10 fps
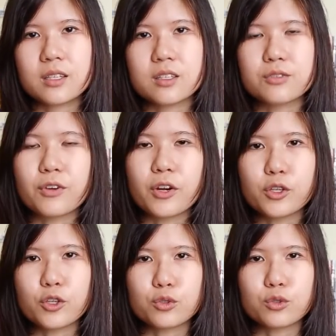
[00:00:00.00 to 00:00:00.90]
is for
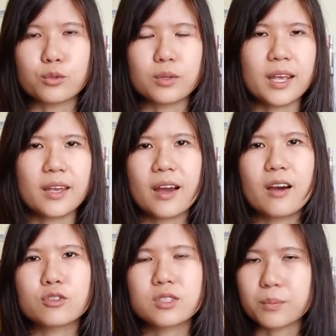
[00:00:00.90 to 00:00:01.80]
you to lay
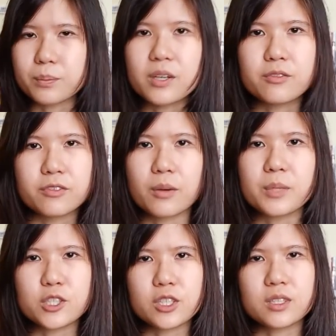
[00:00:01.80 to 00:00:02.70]
out simple
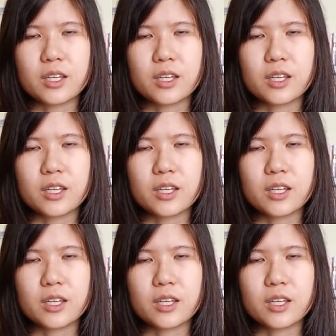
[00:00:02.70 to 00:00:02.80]
information